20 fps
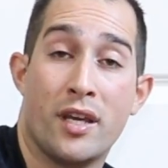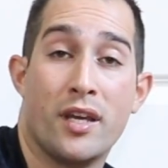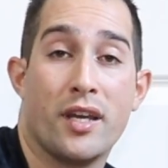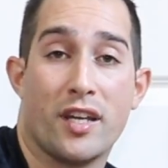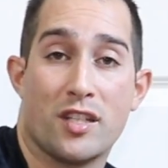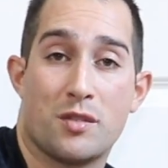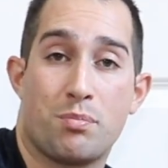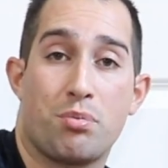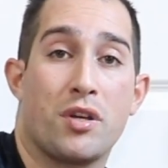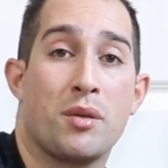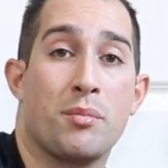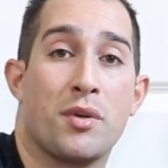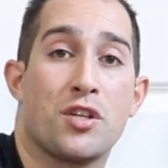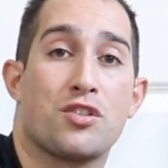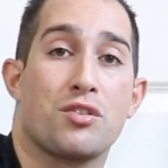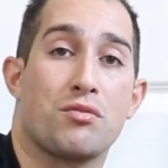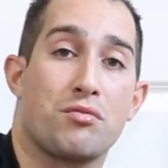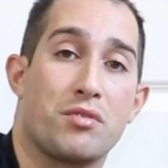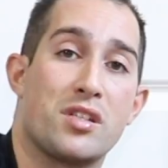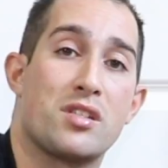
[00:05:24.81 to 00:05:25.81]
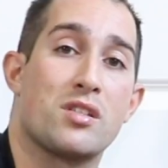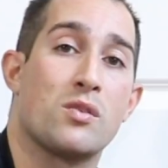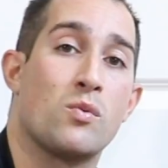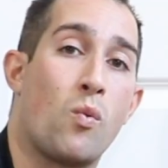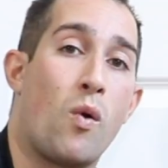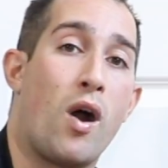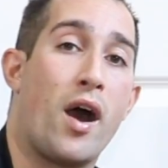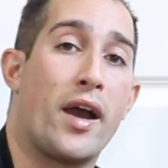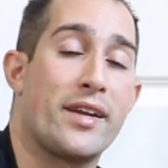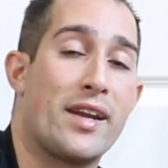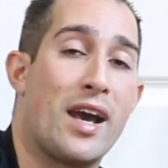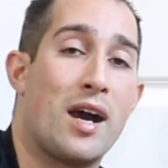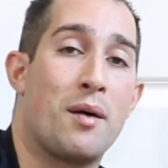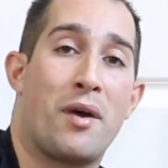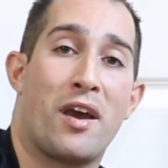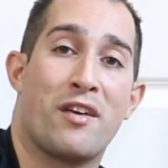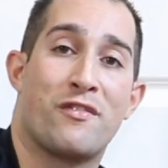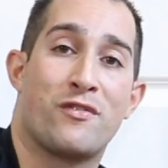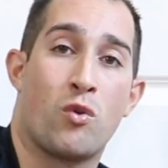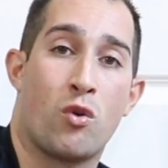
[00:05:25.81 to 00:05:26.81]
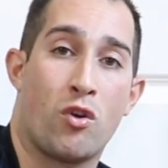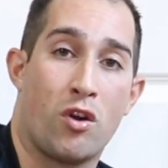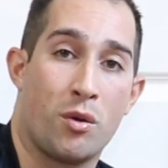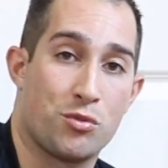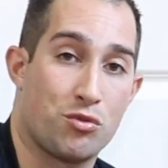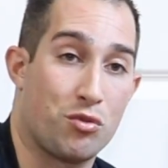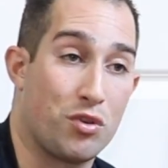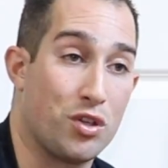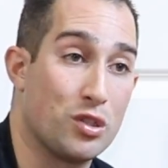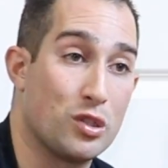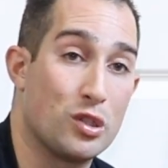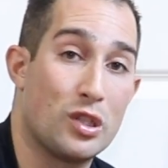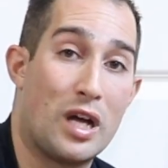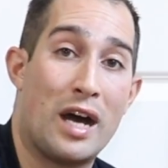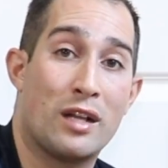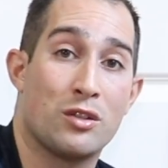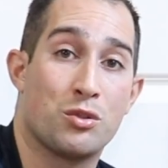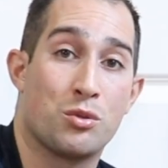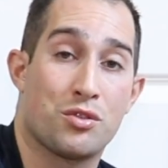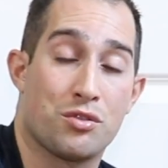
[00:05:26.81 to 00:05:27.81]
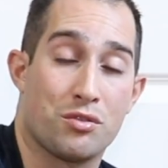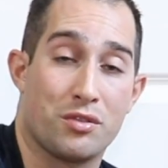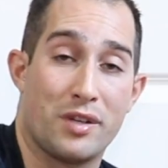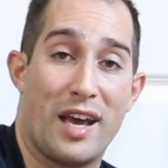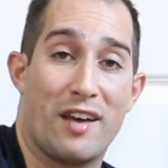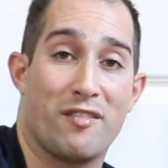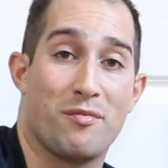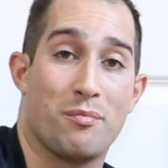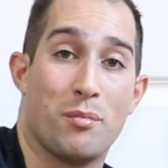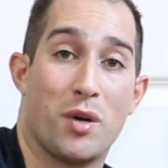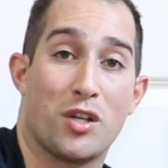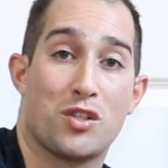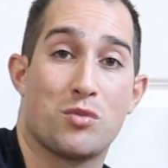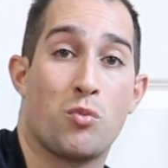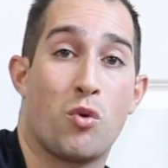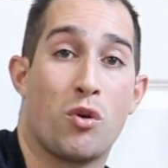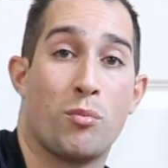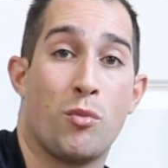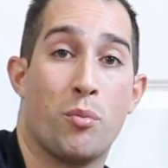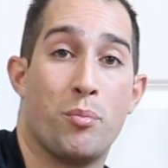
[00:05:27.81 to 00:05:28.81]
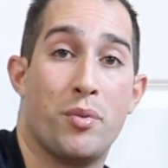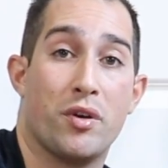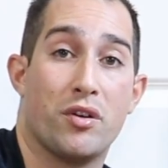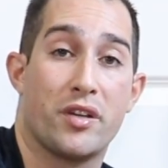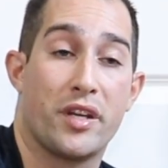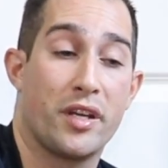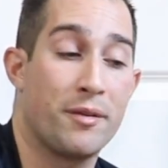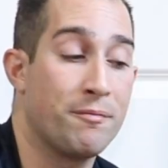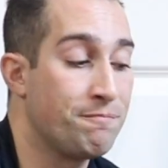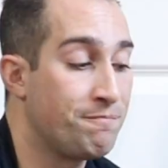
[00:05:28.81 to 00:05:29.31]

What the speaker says: It's pretty much the reason why now my forearms are a lot looser and have much more mobility.